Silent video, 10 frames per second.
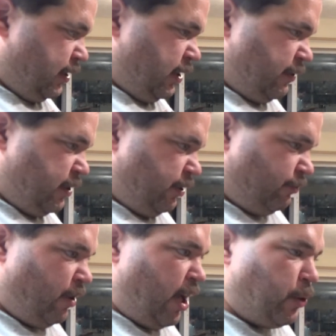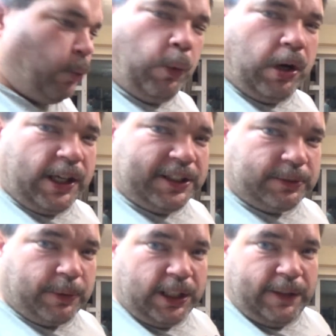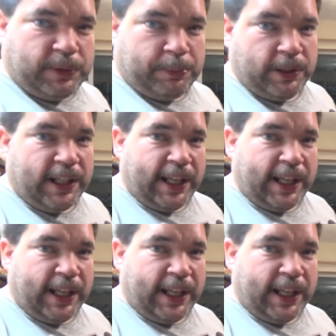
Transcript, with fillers: are uh, rather wide, so I'm going to have to put